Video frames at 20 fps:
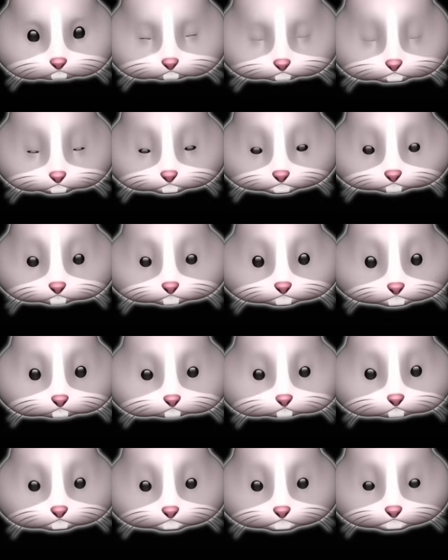Oh, yeah, he's getting
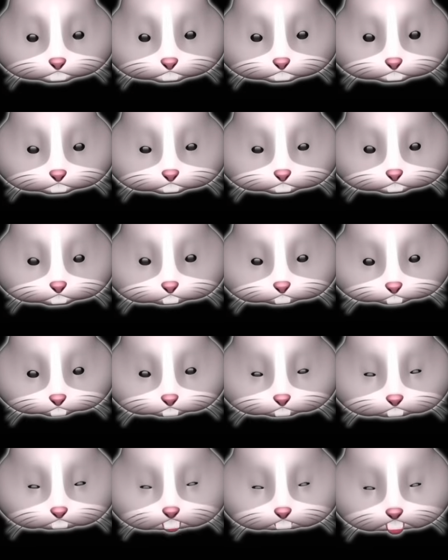far. Okay.
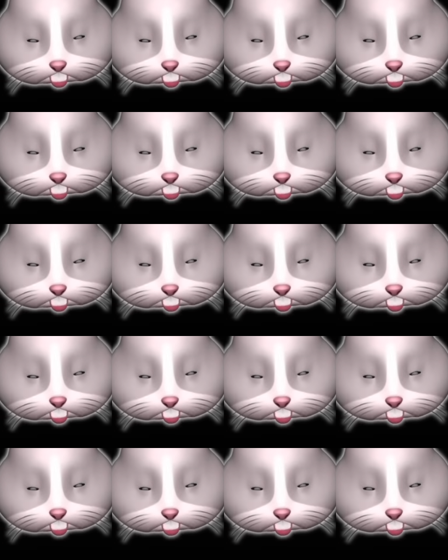